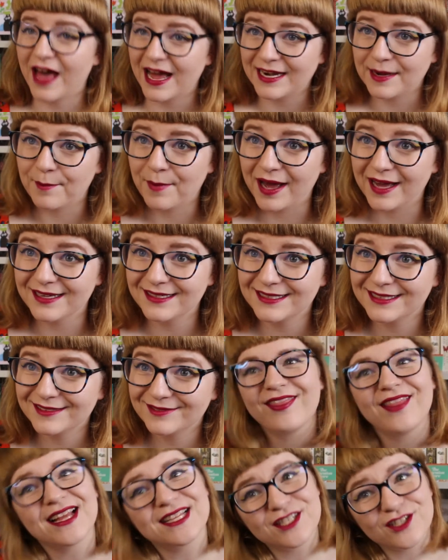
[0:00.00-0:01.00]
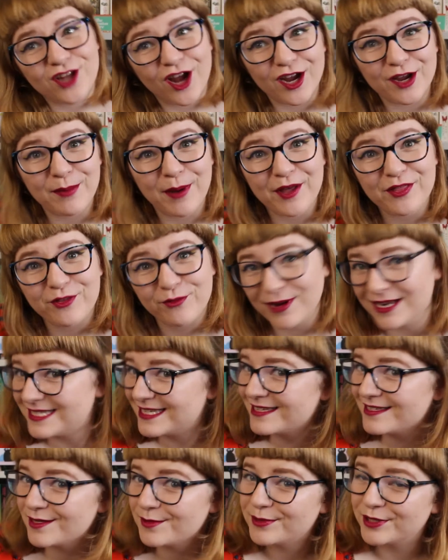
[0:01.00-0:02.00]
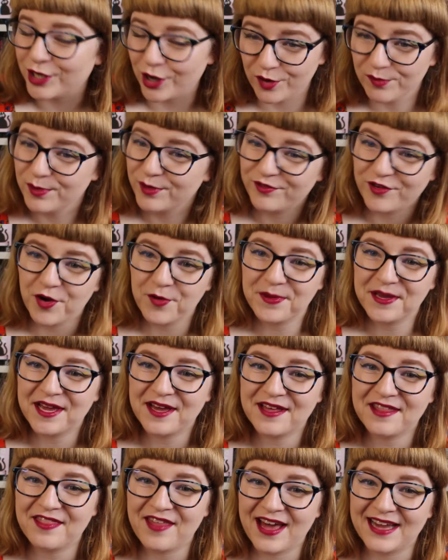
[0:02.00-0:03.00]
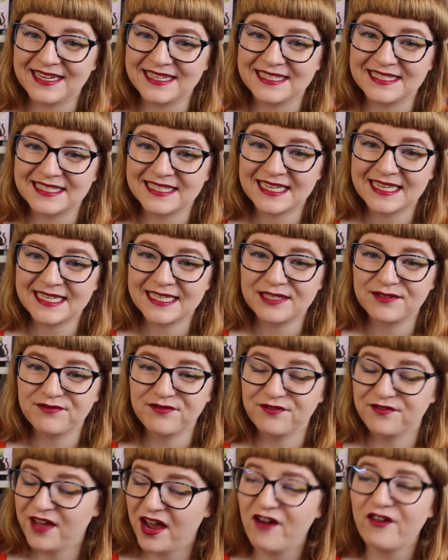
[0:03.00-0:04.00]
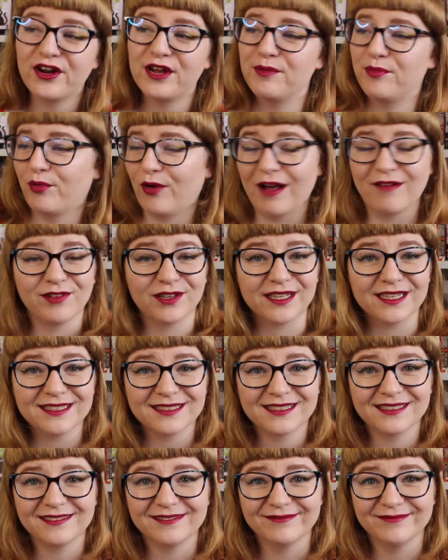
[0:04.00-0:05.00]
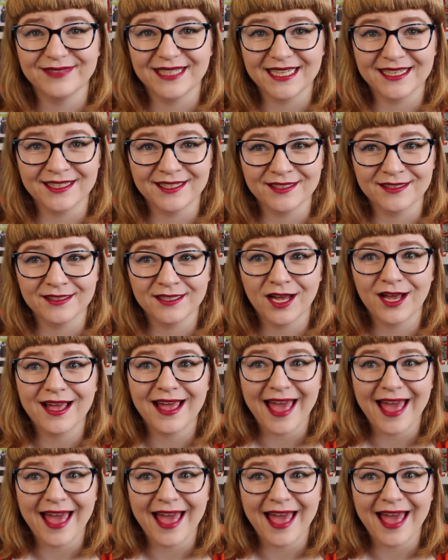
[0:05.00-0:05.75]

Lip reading: that in mind, let's talk about the racism and homophobia that is very prevalent in